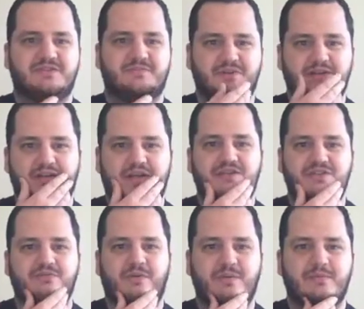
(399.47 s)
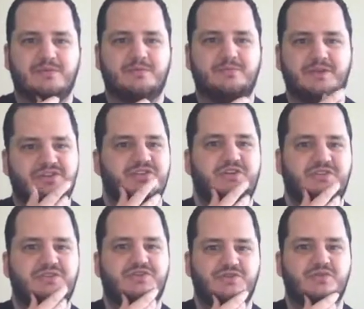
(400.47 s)
But I do remember mentioning
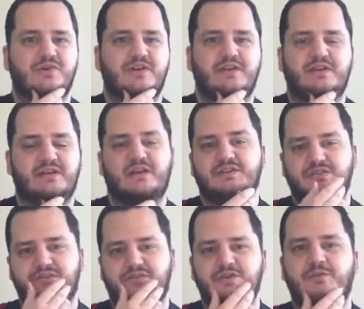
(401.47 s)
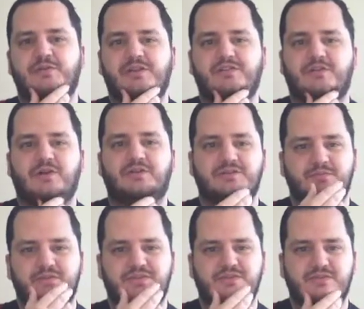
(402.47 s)
Detroit, and I do believe we also
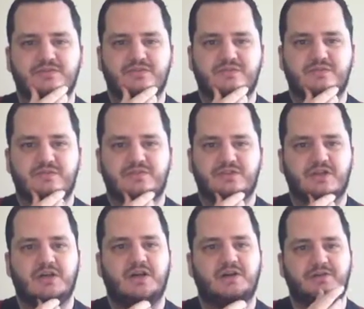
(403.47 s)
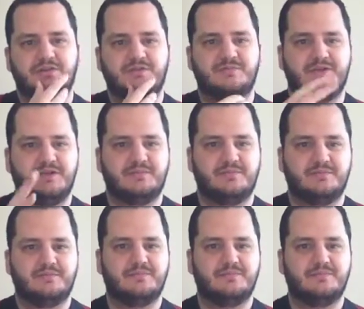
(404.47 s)
mentioned Chicago as being